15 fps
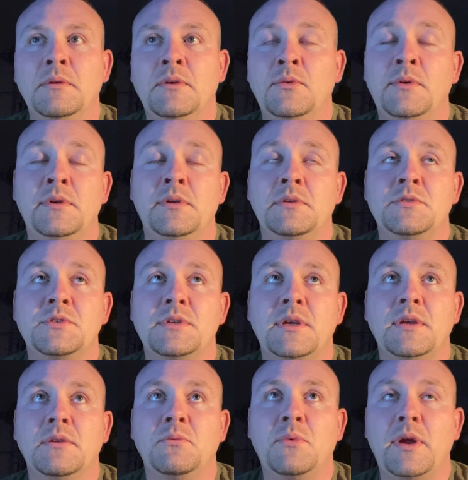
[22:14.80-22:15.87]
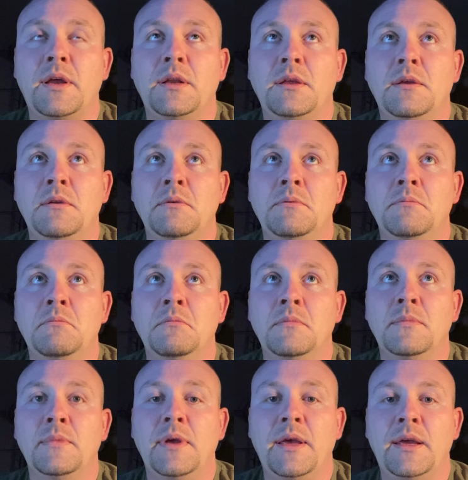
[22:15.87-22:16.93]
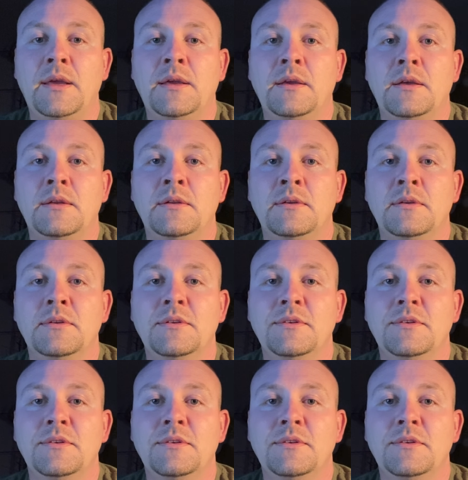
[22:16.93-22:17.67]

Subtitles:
Or you can say rainy and